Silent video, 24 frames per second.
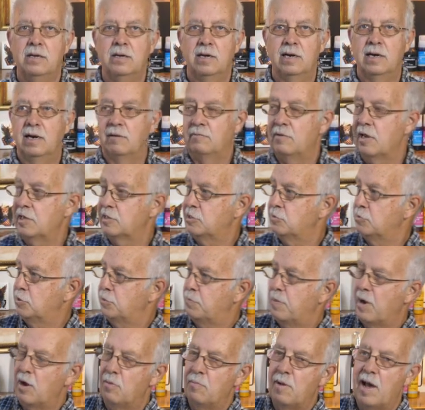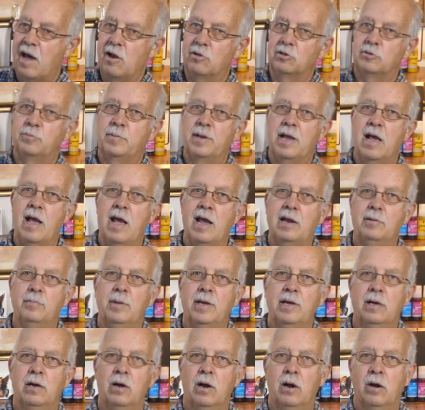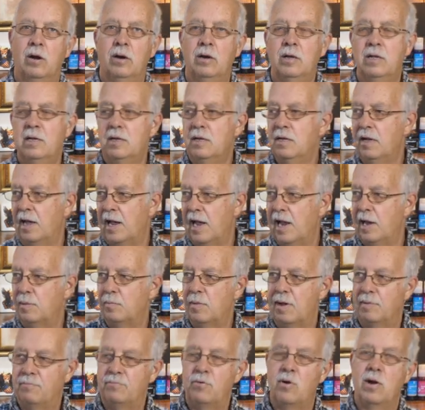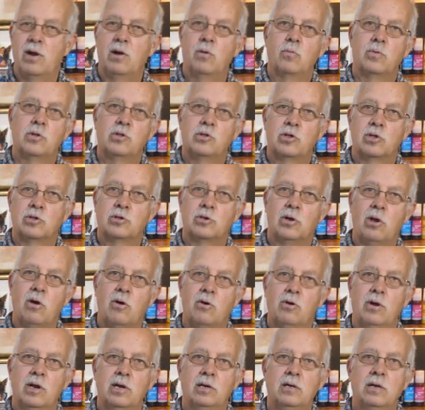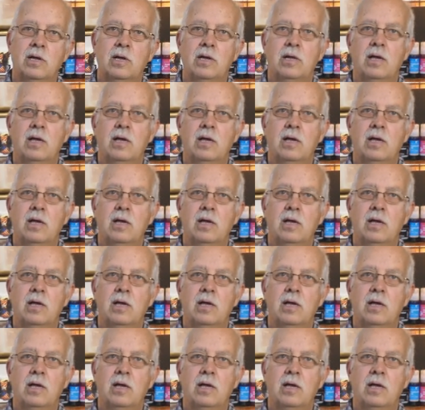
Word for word: and I've got some spare bottles behind me here, and my printer was just loaded.